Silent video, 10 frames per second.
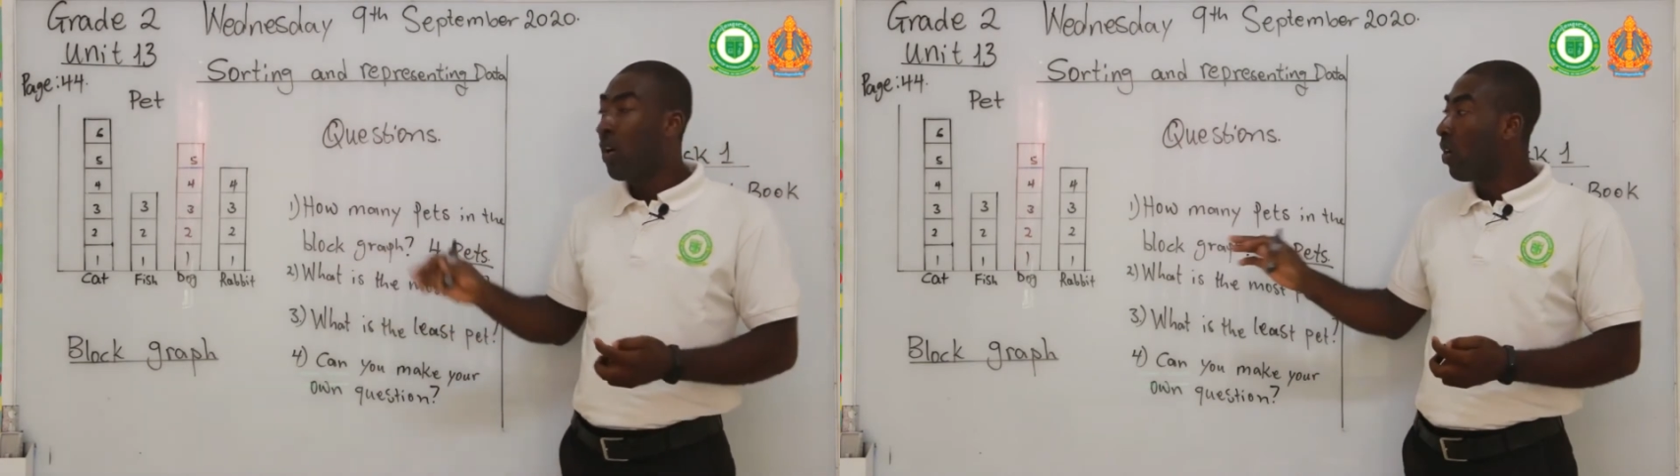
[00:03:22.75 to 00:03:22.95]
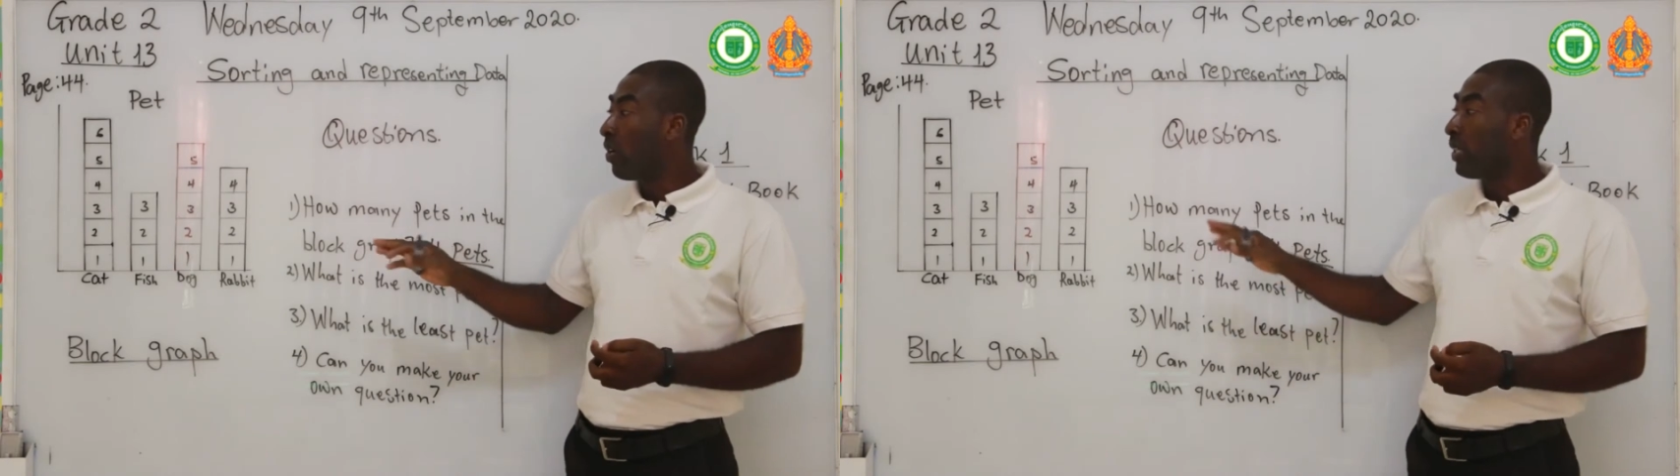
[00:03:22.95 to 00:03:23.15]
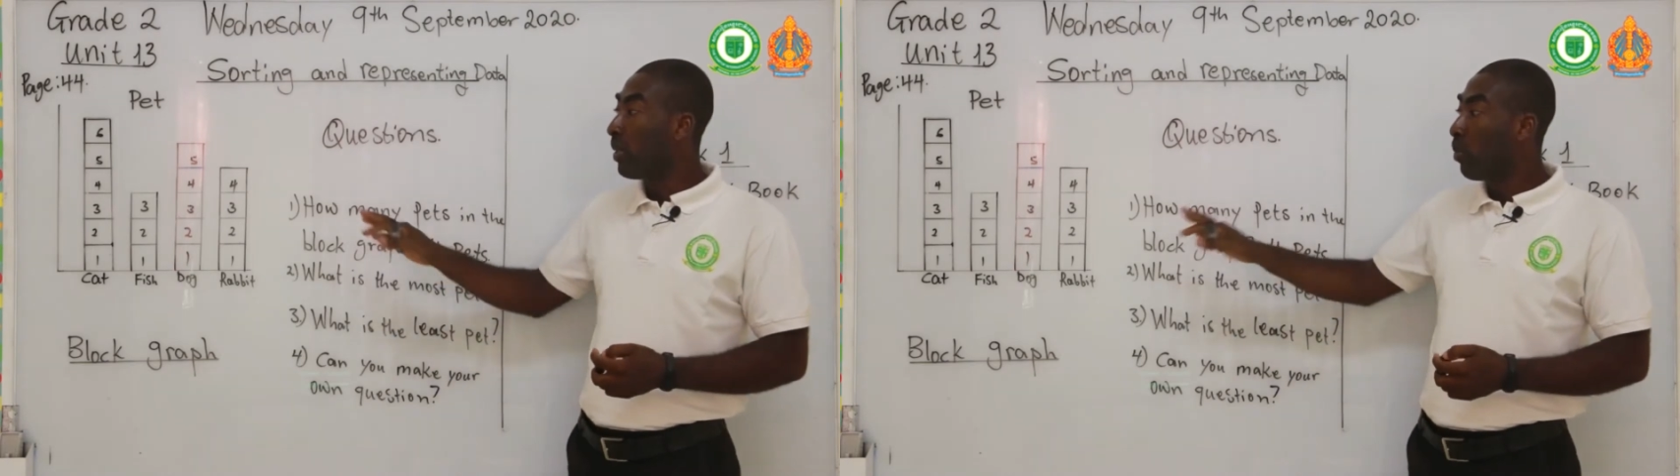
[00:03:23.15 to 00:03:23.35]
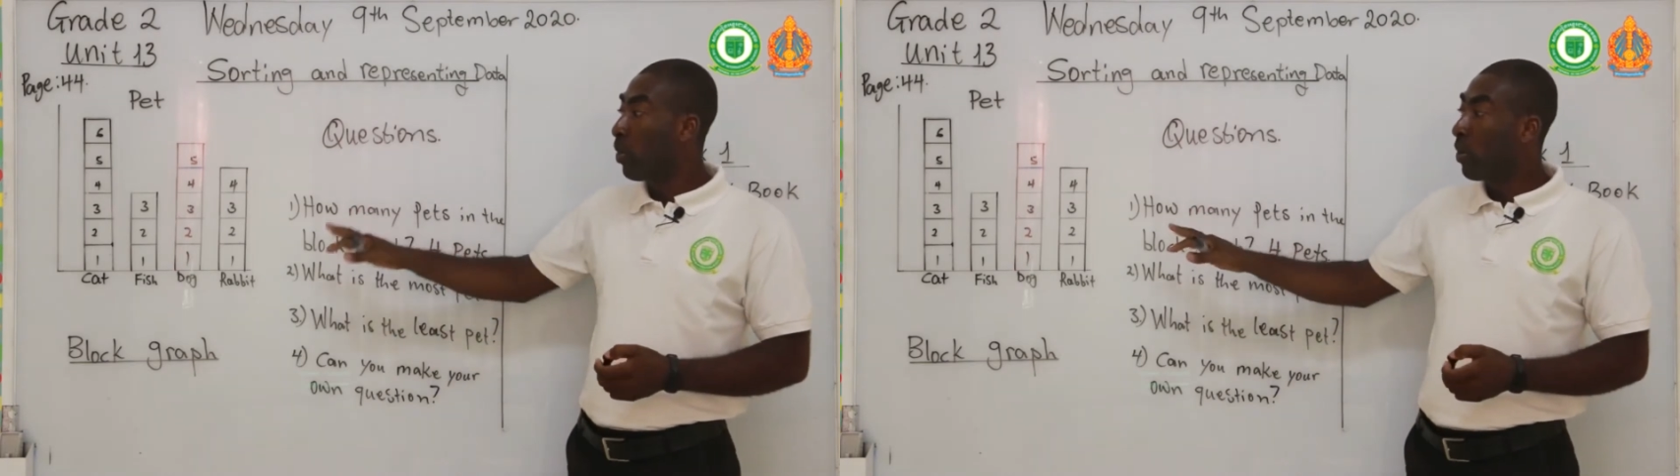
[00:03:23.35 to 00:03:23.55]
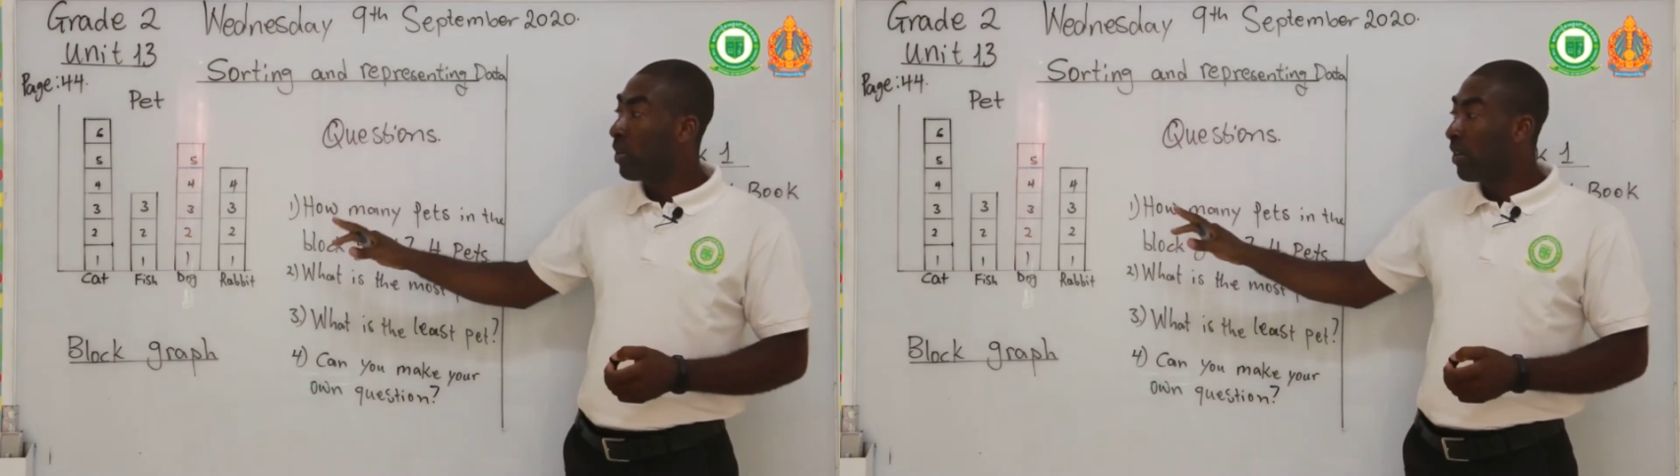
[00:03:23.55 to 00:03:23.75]
on the
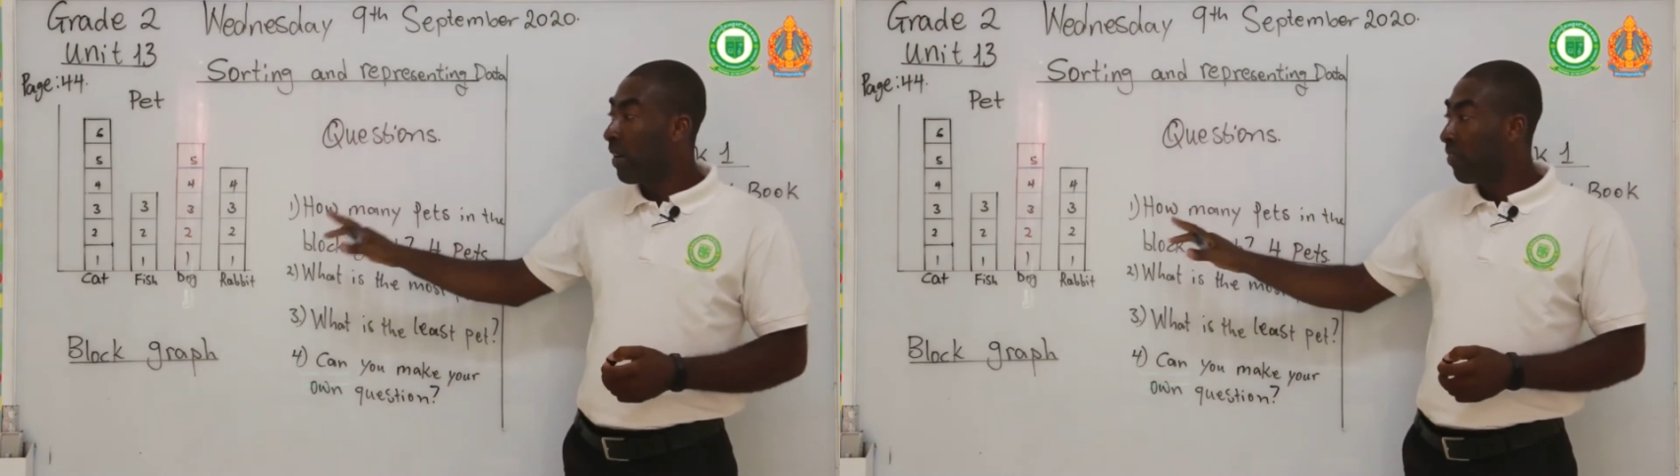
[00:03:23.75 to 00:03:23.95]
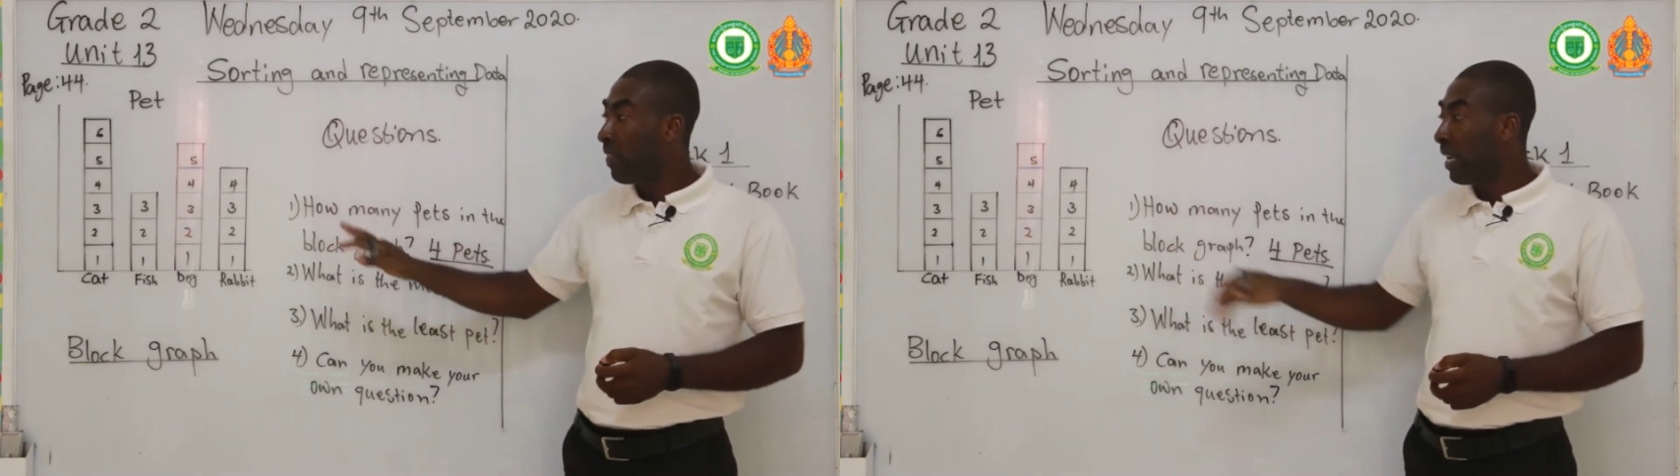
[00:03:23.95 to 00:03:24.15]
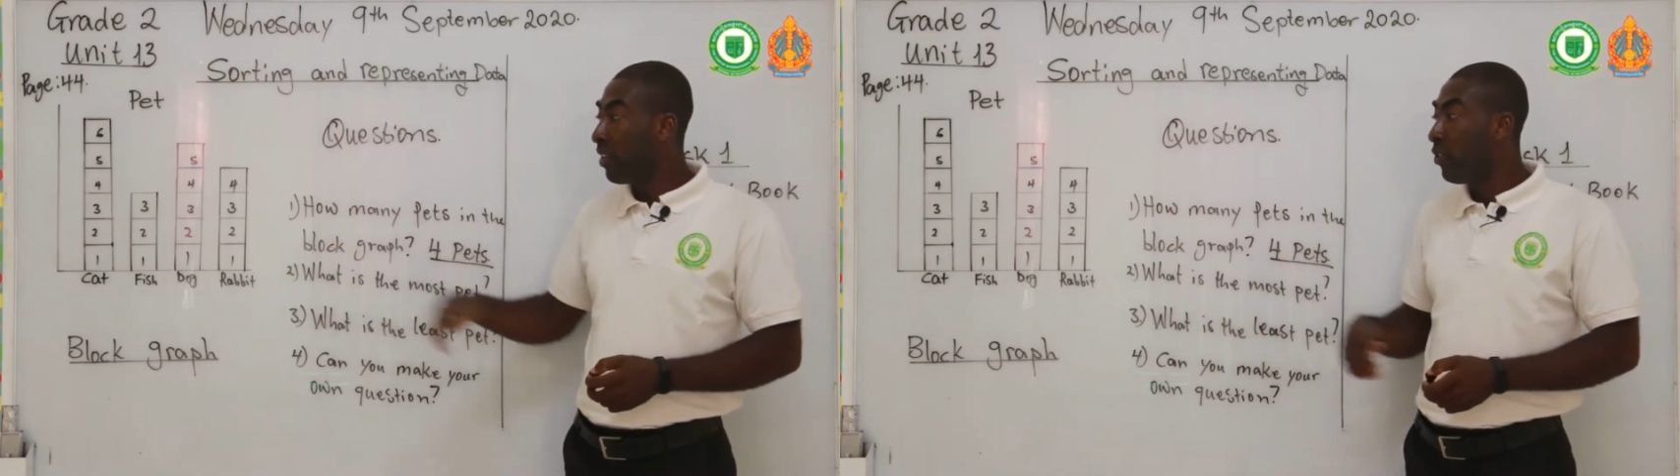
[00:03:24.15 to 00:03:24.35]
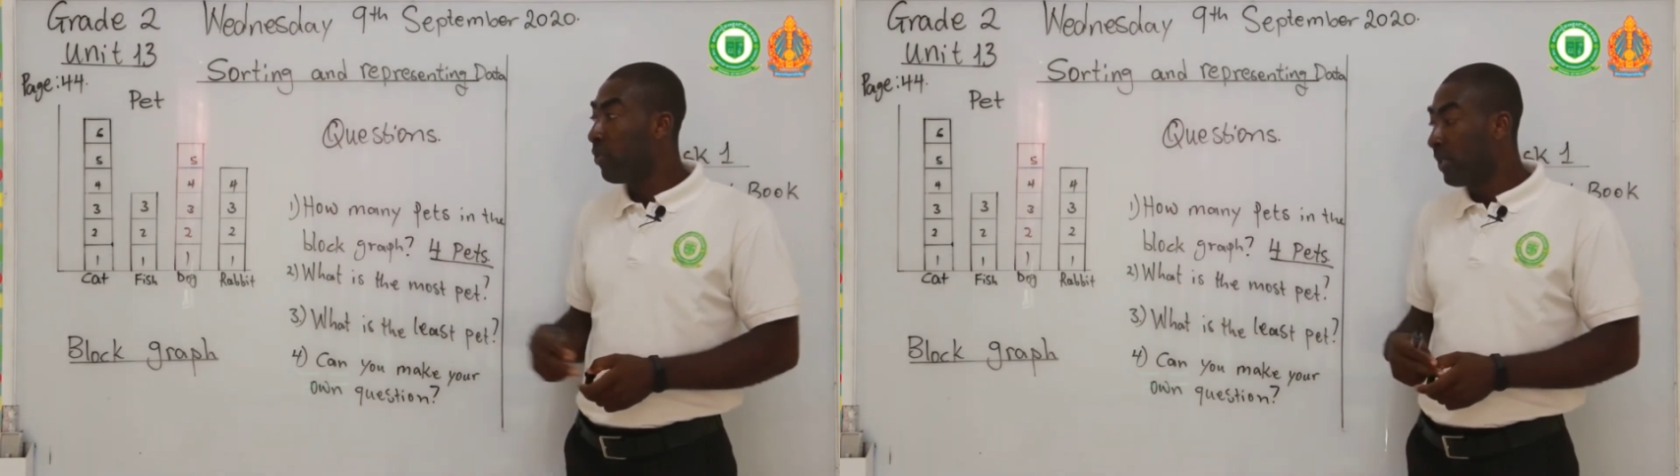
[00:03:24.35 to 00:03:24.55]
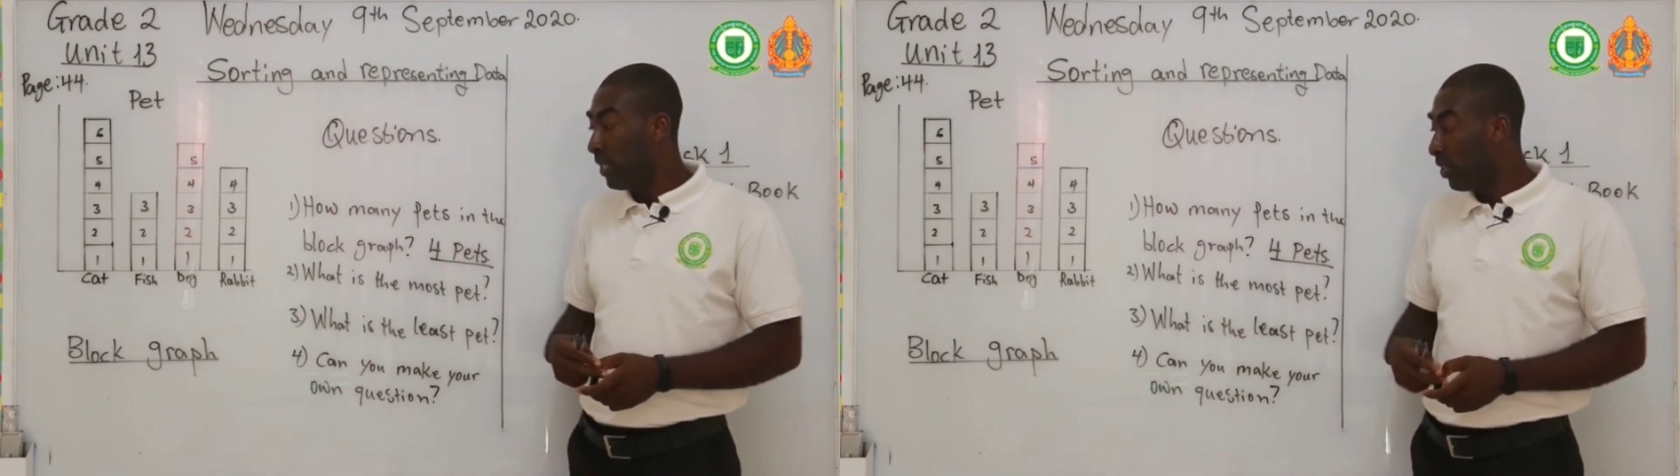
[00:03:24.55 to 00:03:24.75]
block graph that
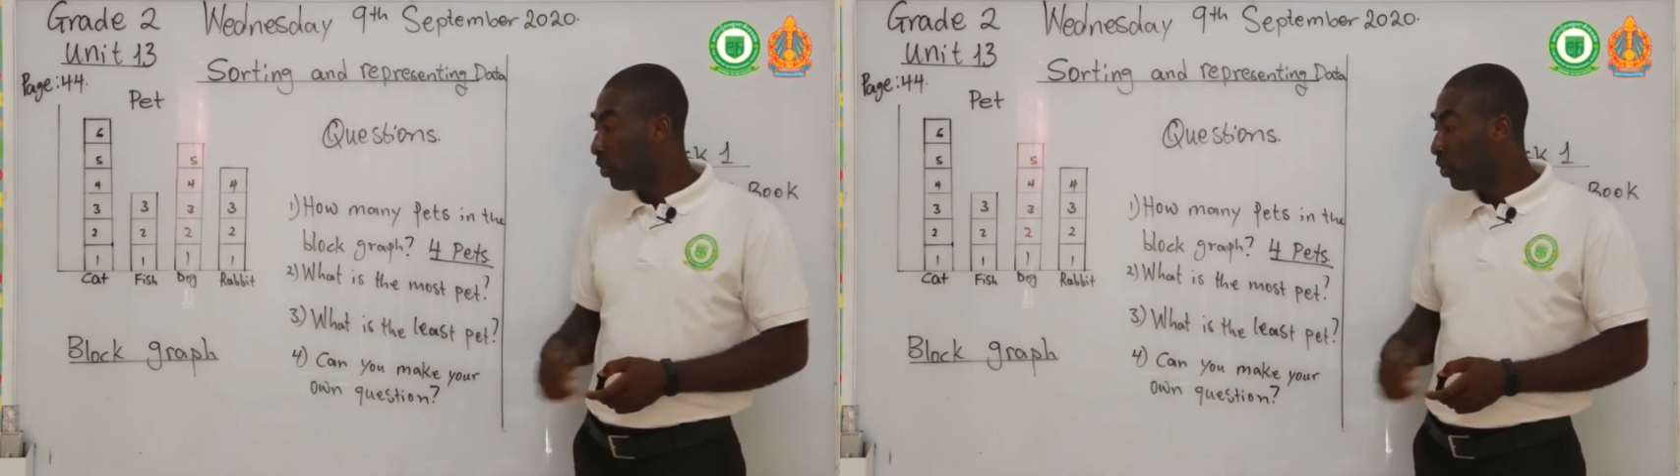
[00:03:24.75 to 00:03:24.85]
you see.